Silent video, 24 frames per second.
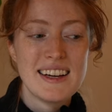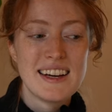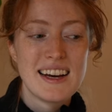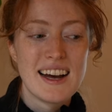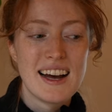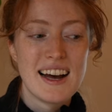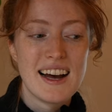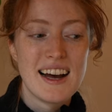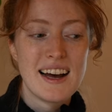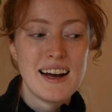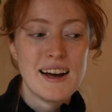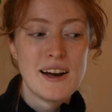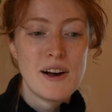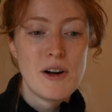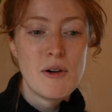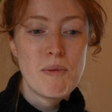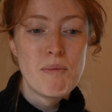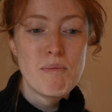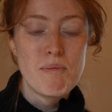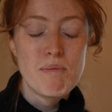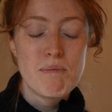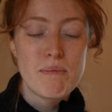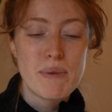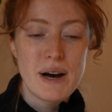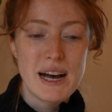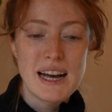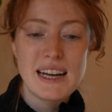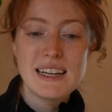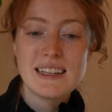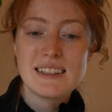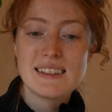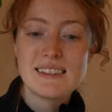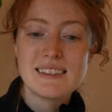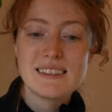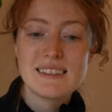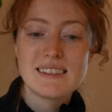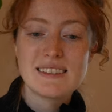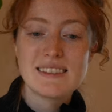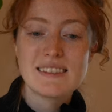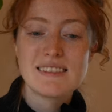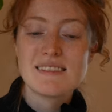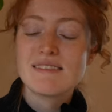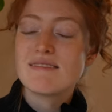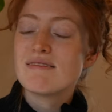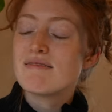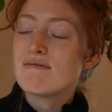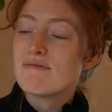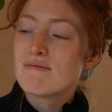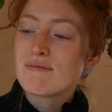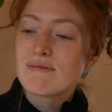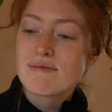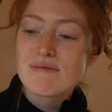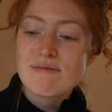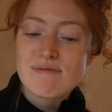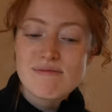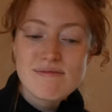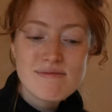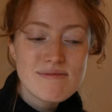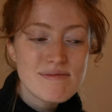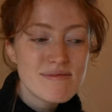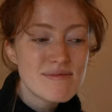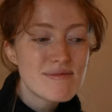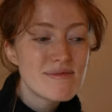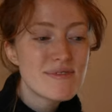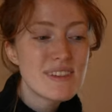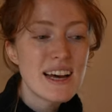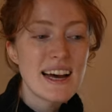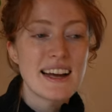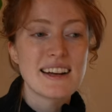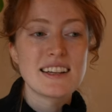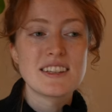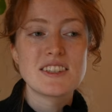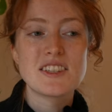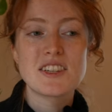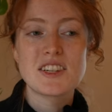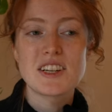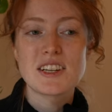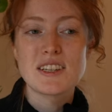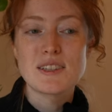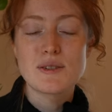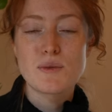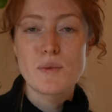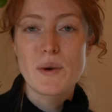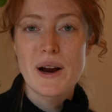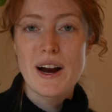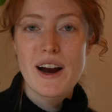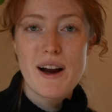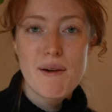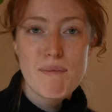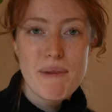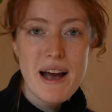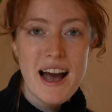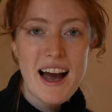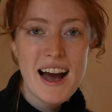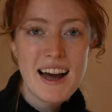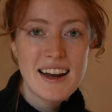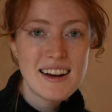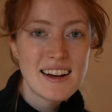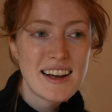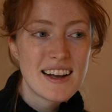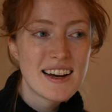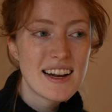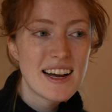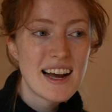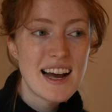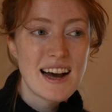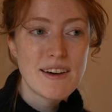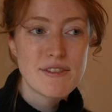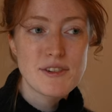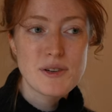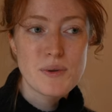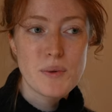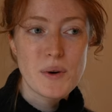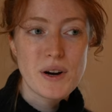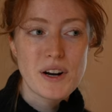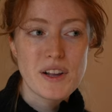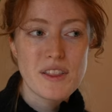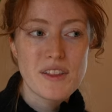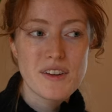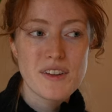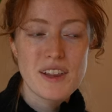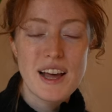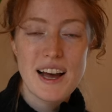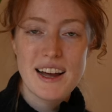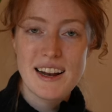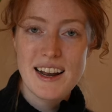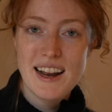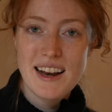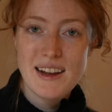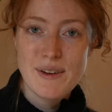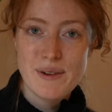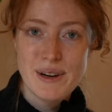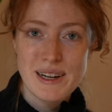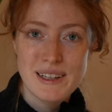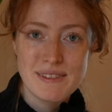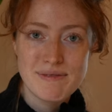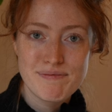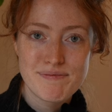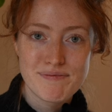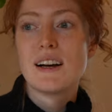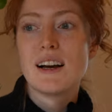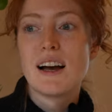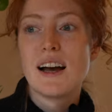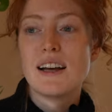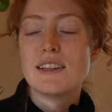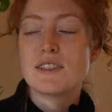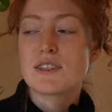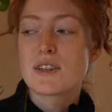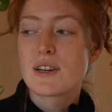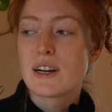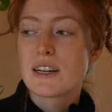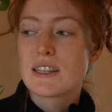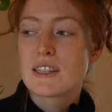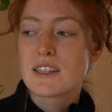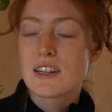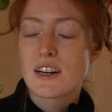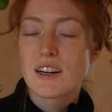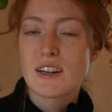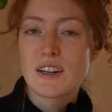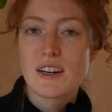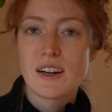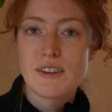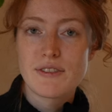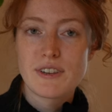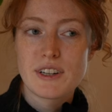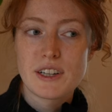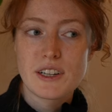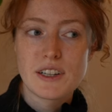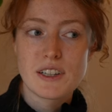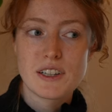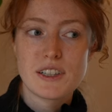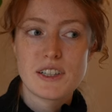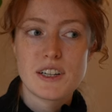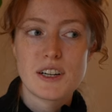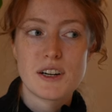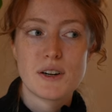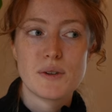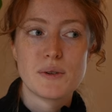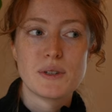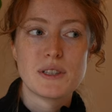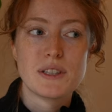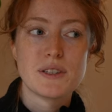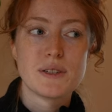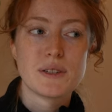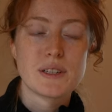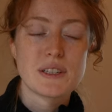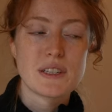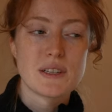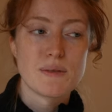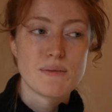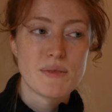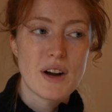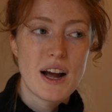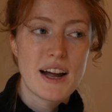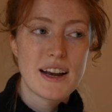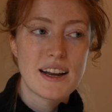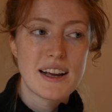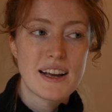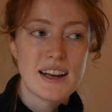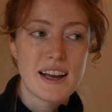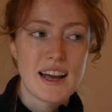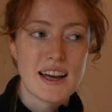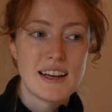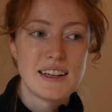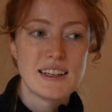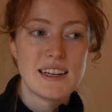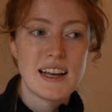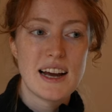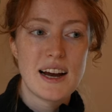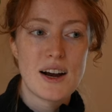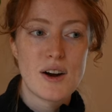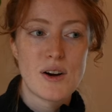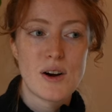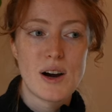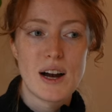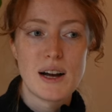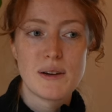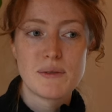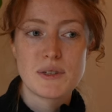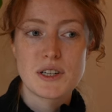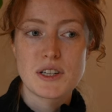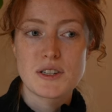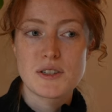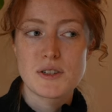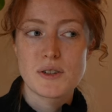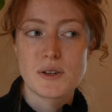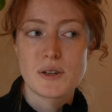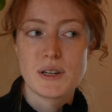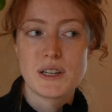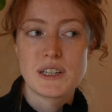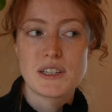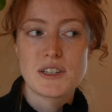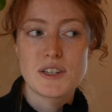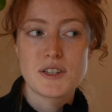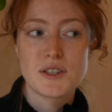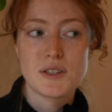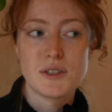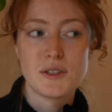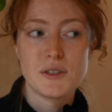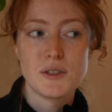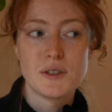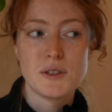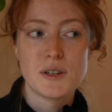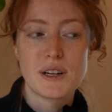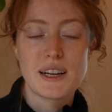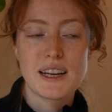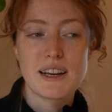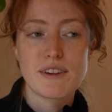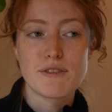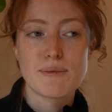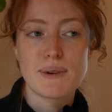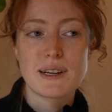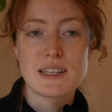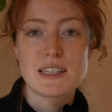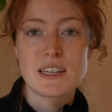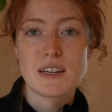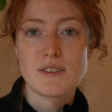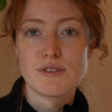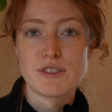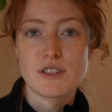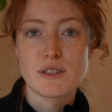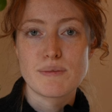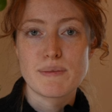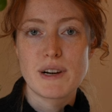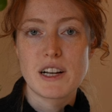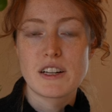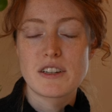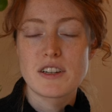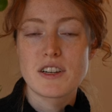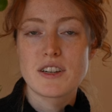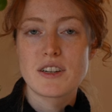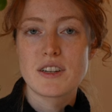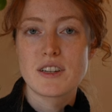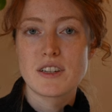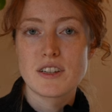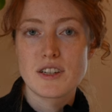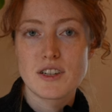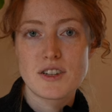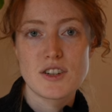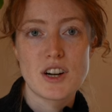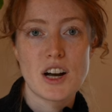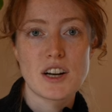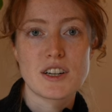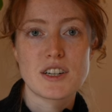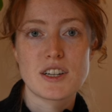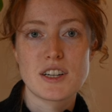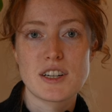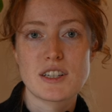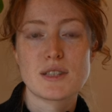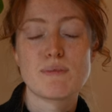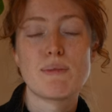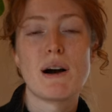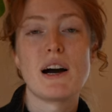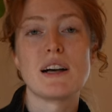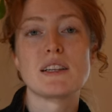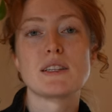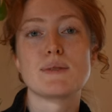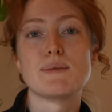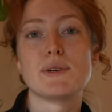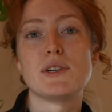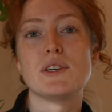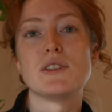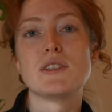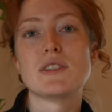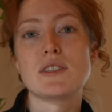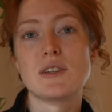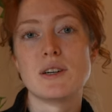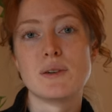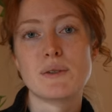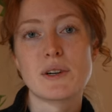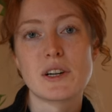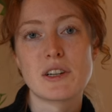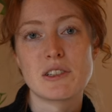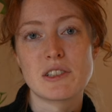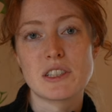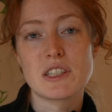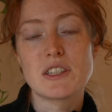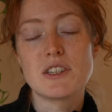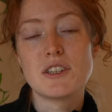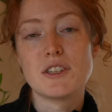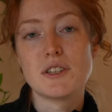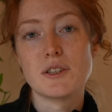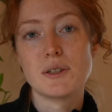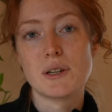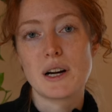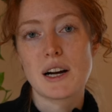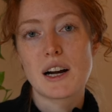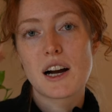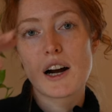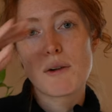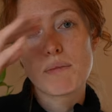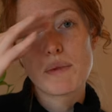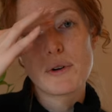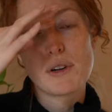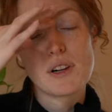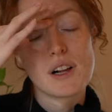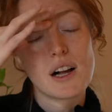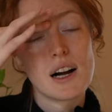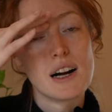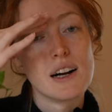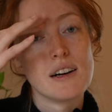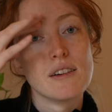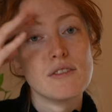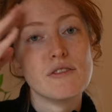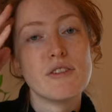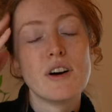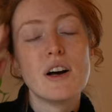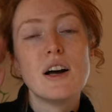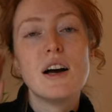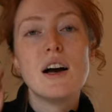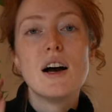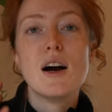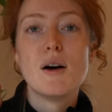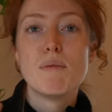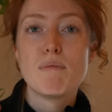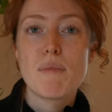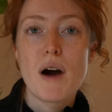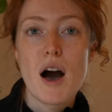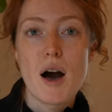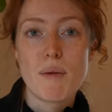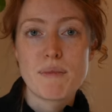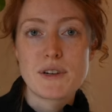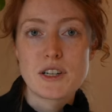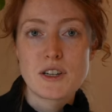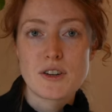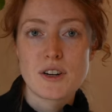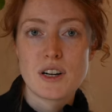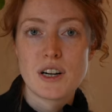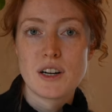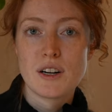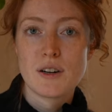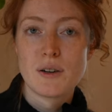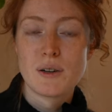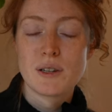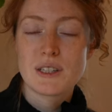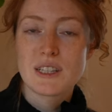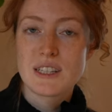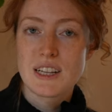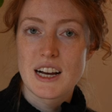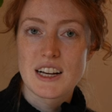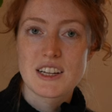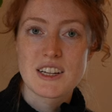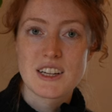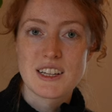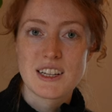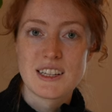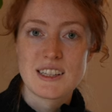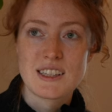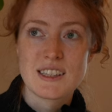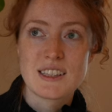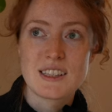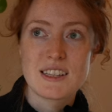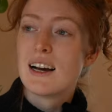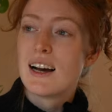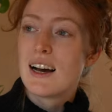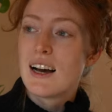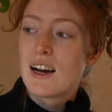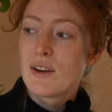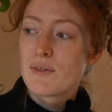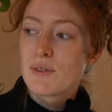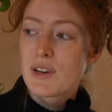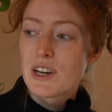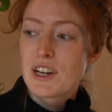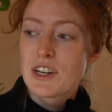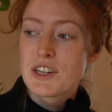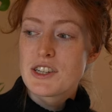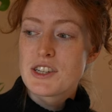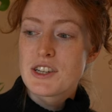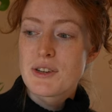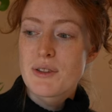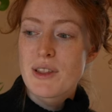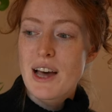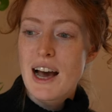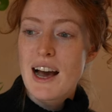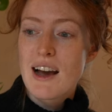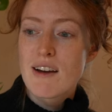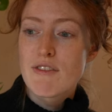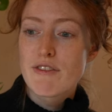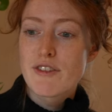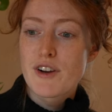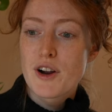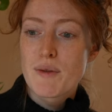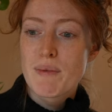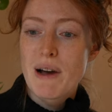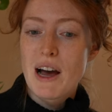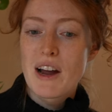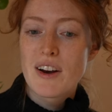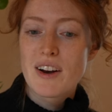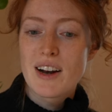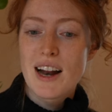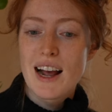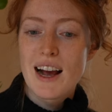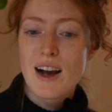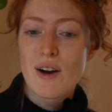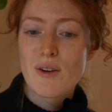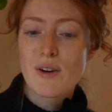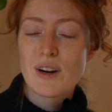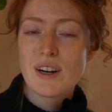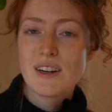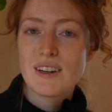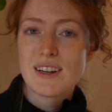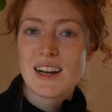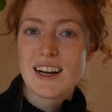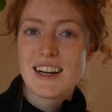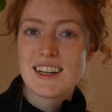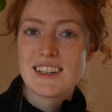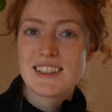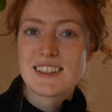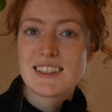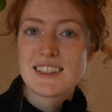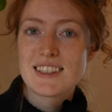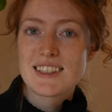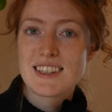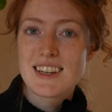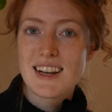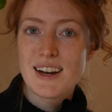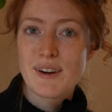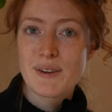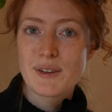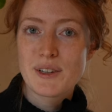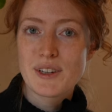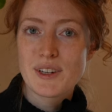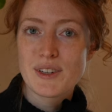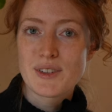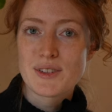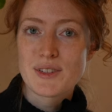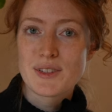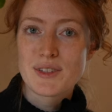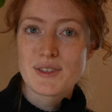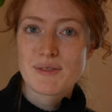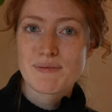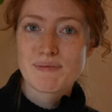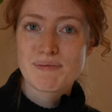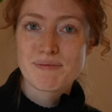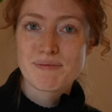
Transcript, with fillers: Um, but that is just where I'm at and I have to work through that anyway. And so I started off on a good note with doing some writing and now I'm just going to give myself as much structure as possible. And so I'm going to do a couple of Pomodoro sessions I'm gonna do that for about an hour and see how it goes.